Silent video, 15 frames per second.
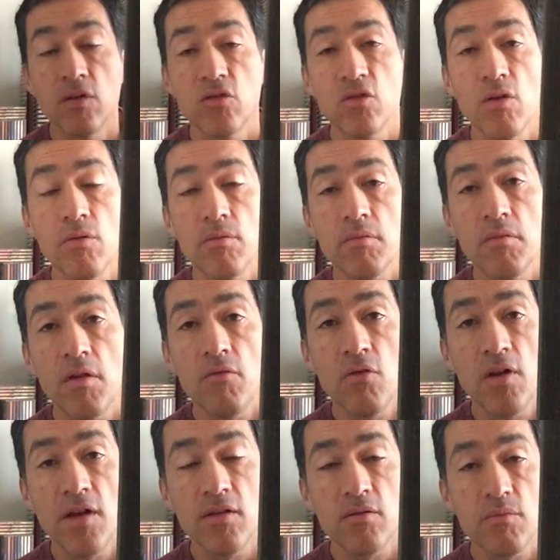So if
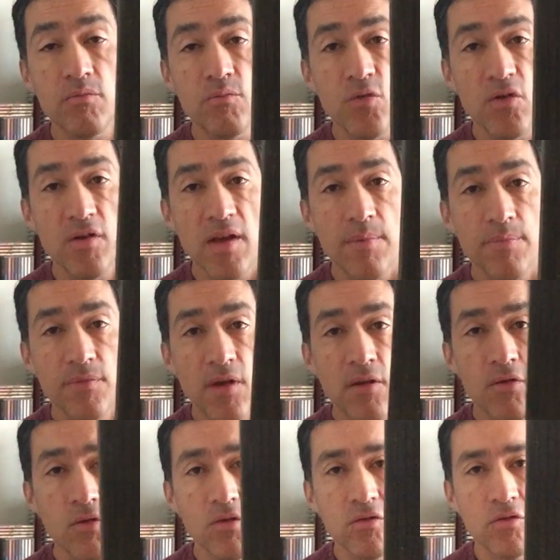you like Pearl Jam
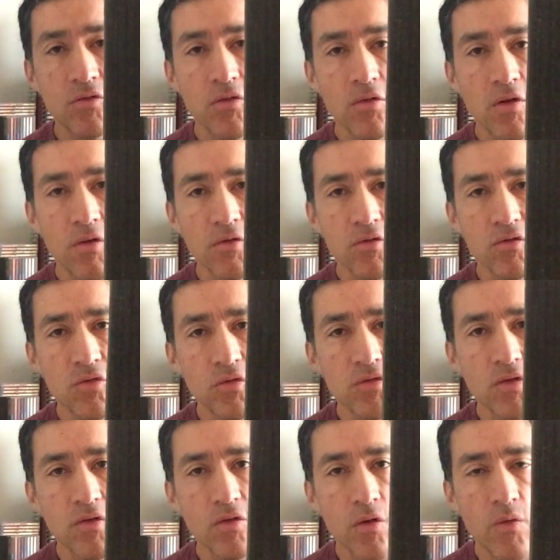and you
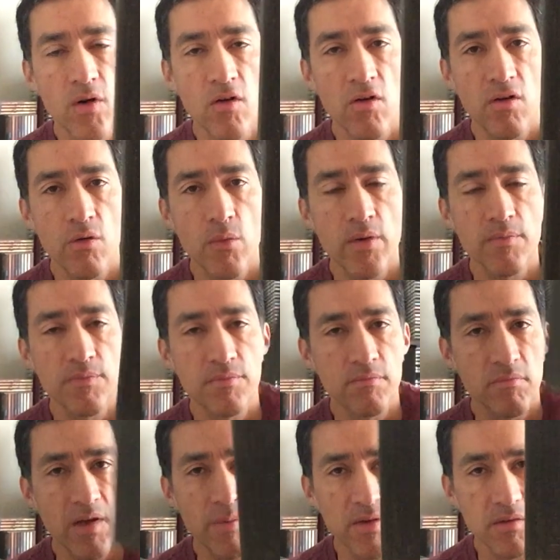don't know early one,
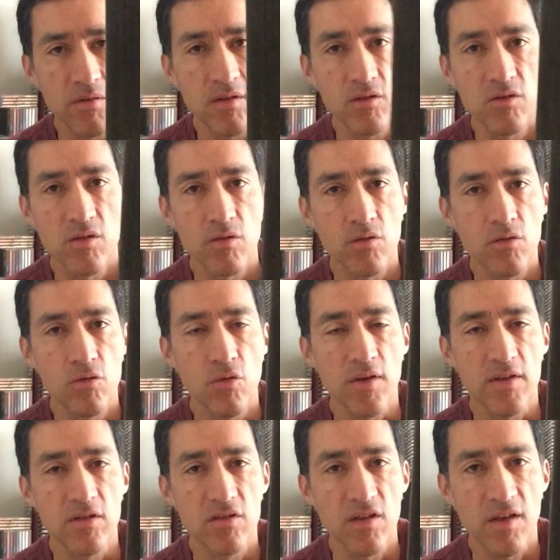maybe this you
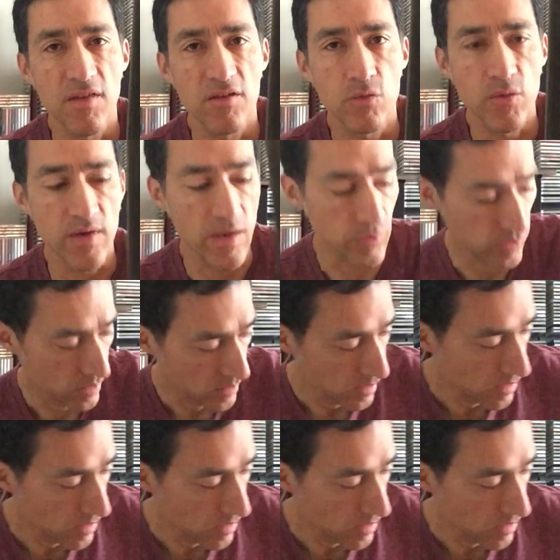can check this one out.